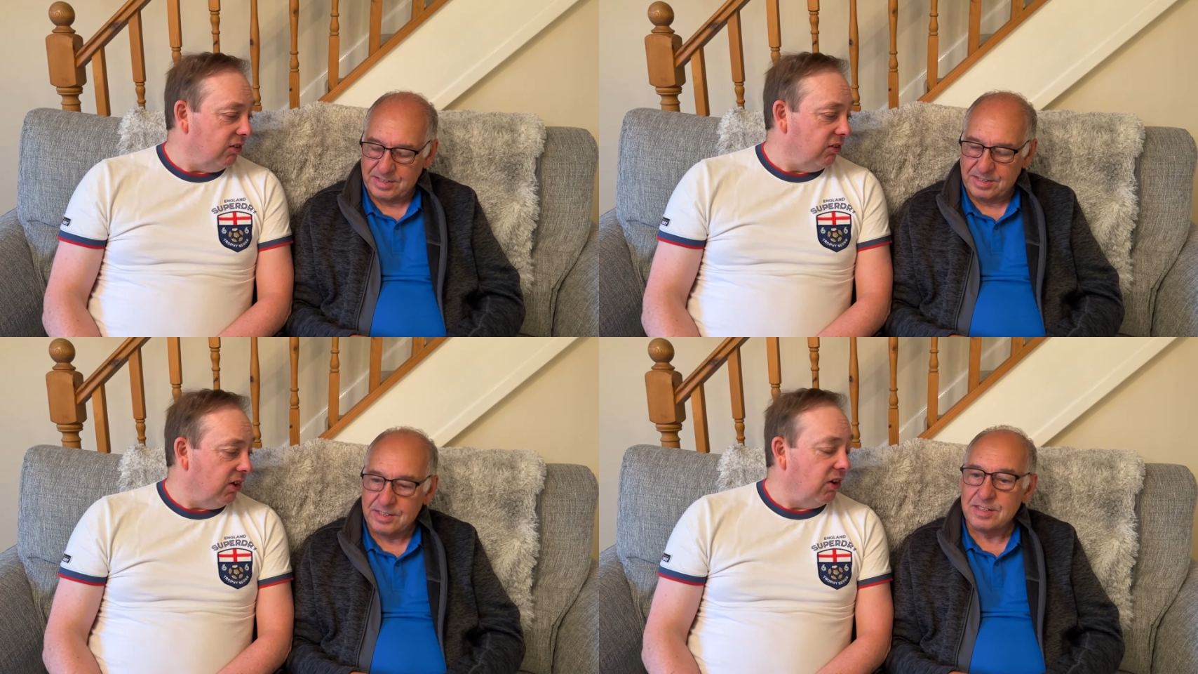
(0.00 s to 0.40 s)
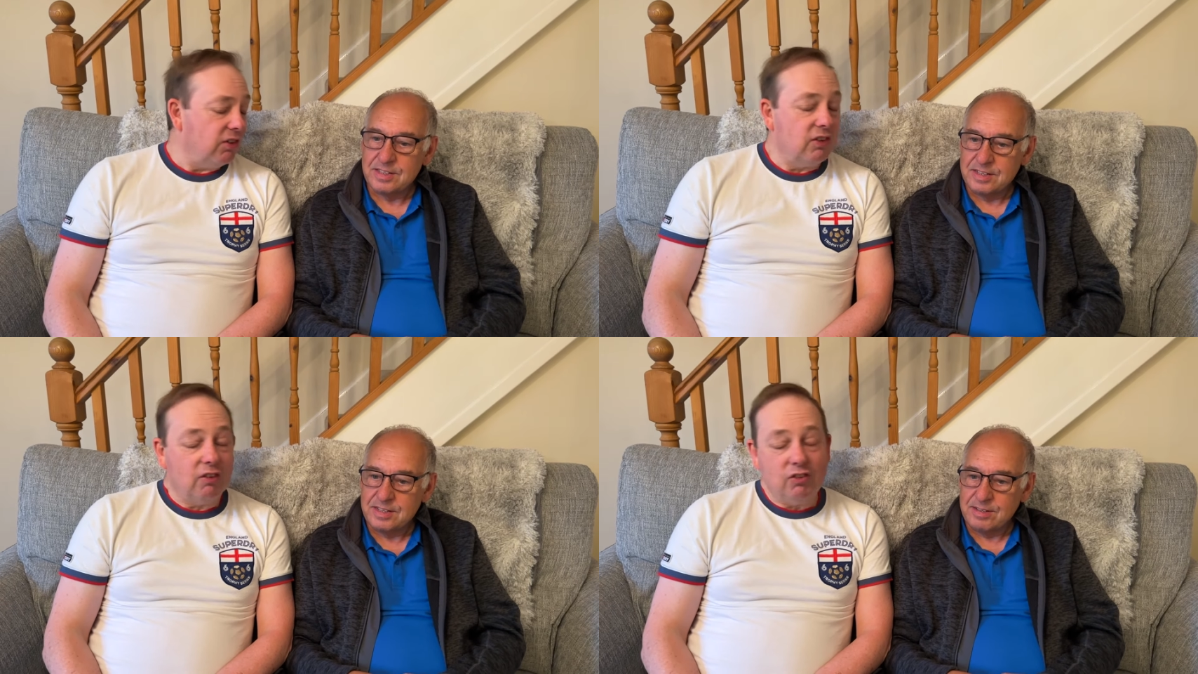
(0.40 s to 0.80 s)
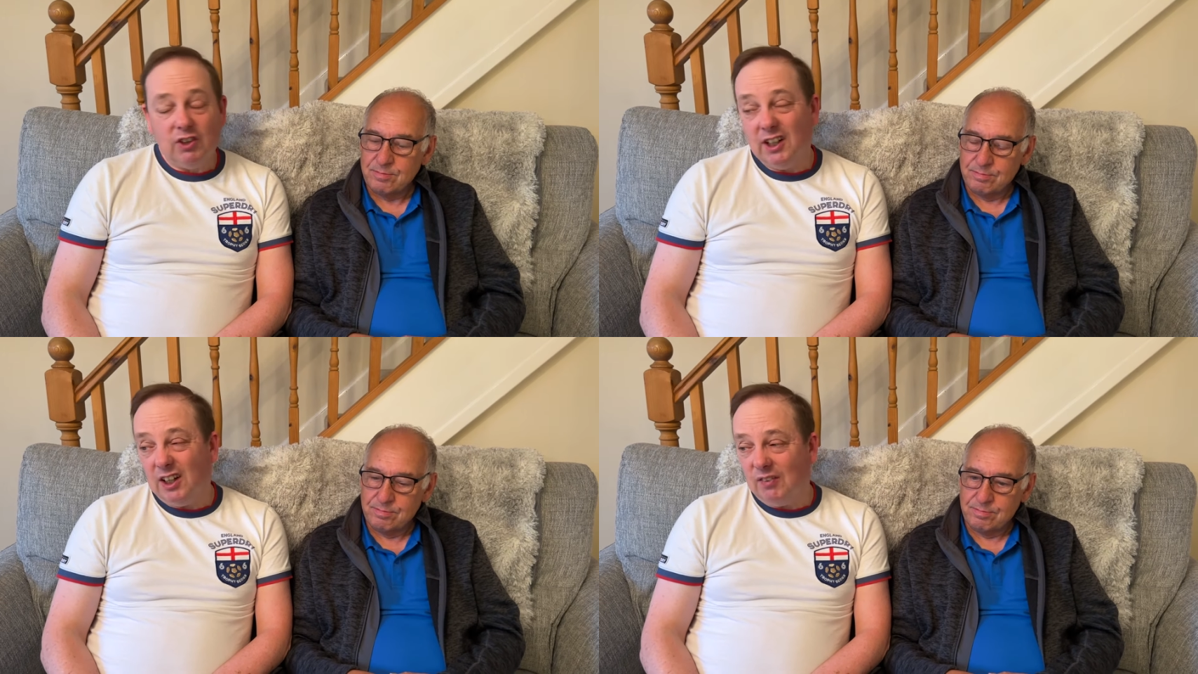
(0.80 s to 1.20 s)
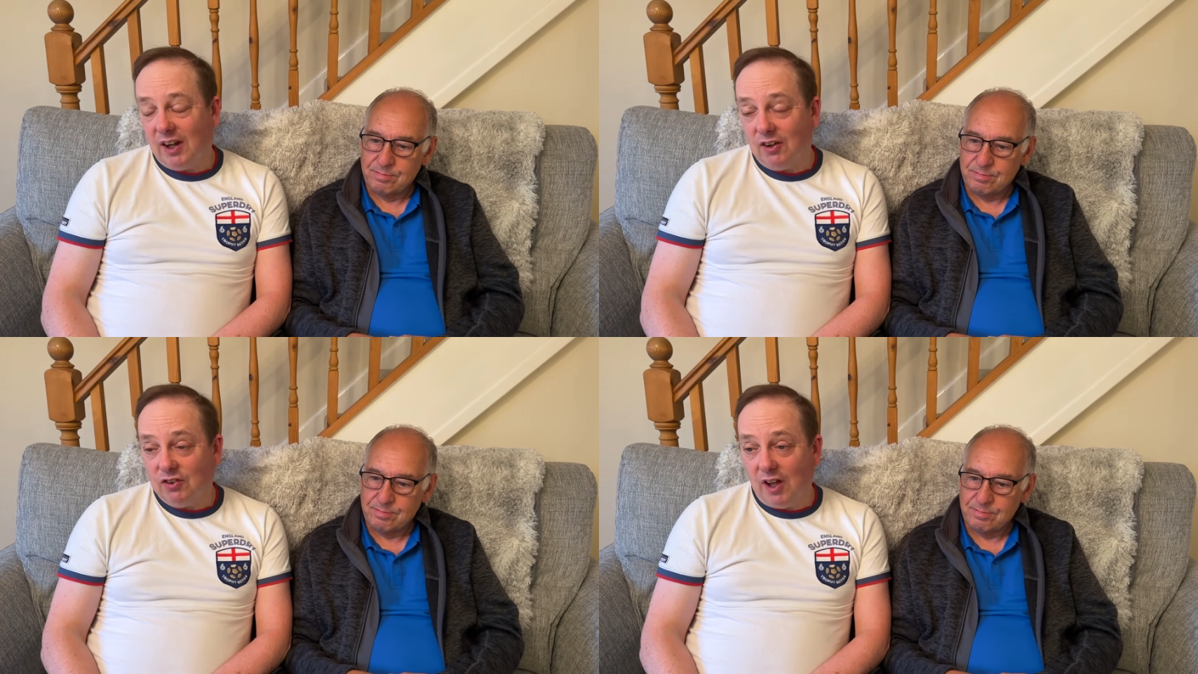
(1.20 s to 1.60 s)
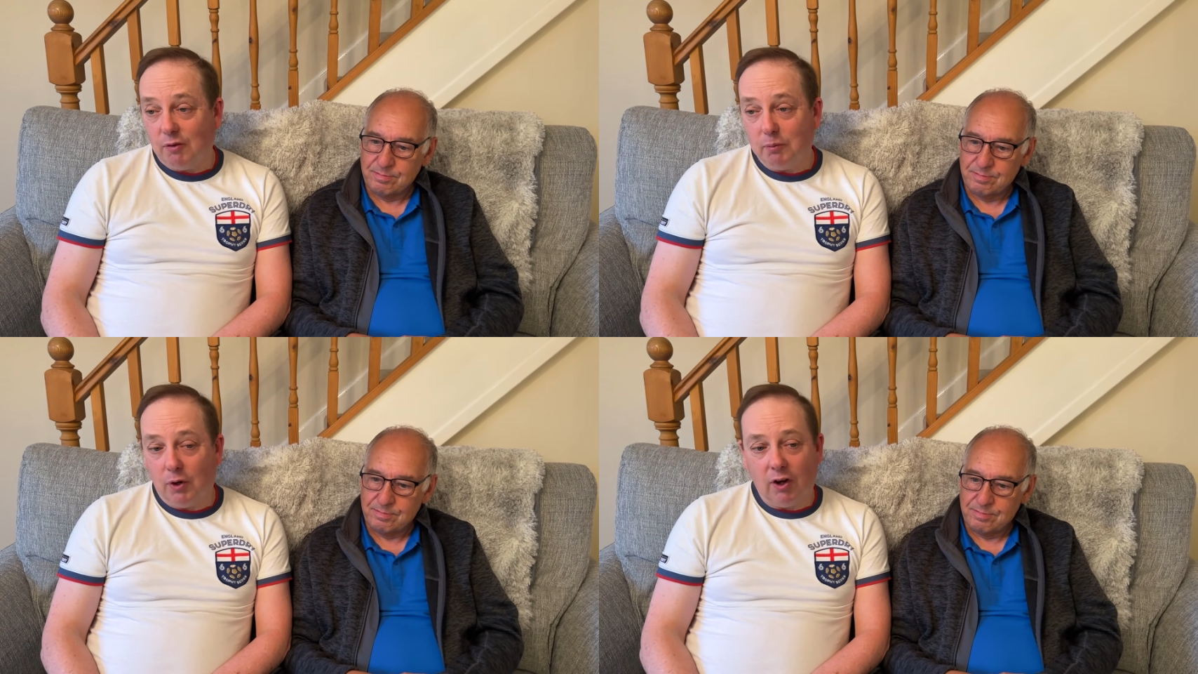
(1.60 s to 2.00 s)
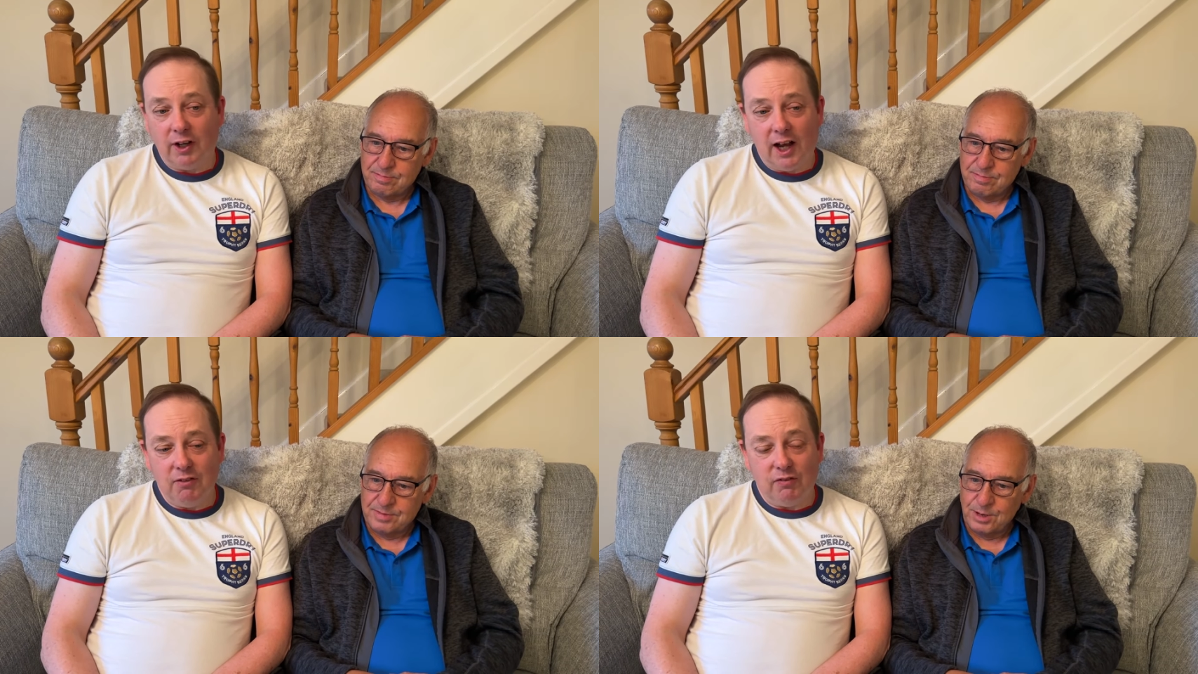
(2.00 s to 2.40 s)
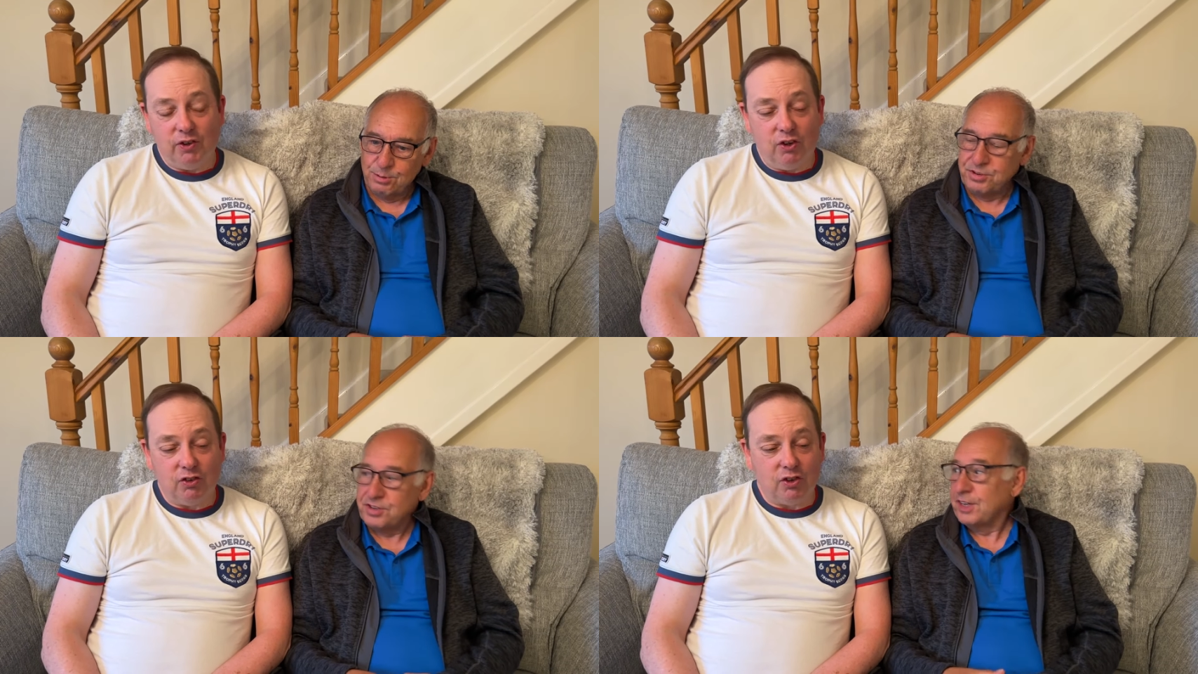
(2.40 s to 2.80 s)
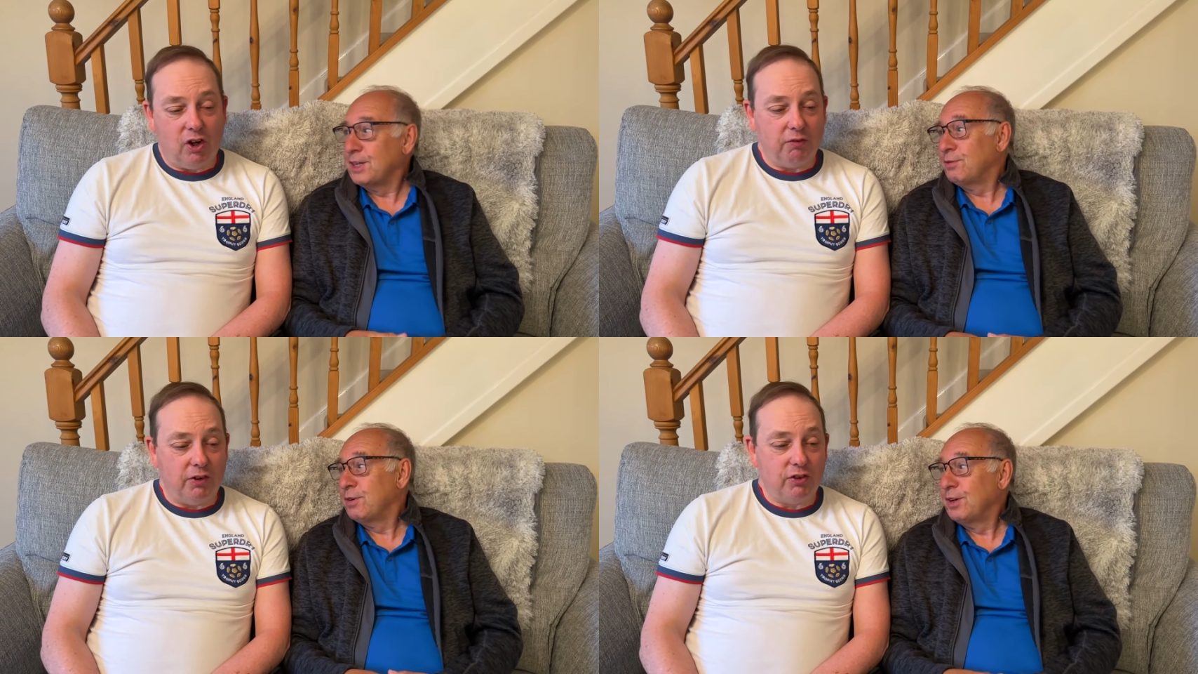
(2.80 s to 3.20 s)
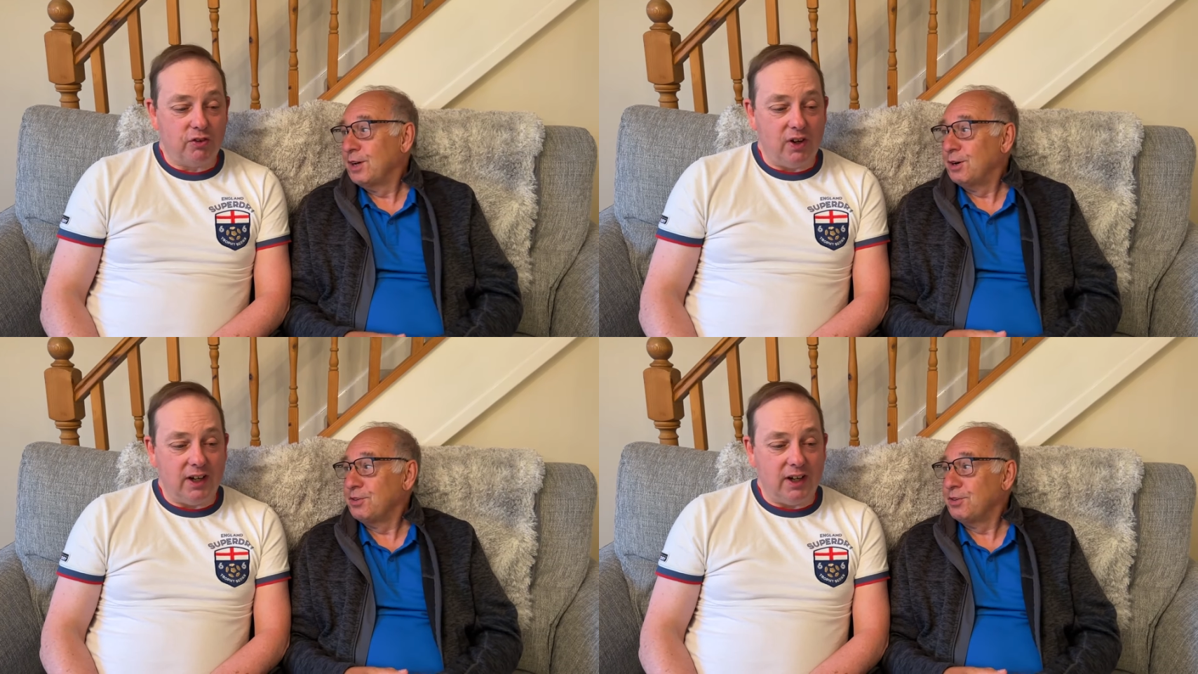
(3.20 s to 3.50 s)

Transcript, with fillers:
Speaker 1: as well. I was thinking about a seven, but I gave the I first half a three. I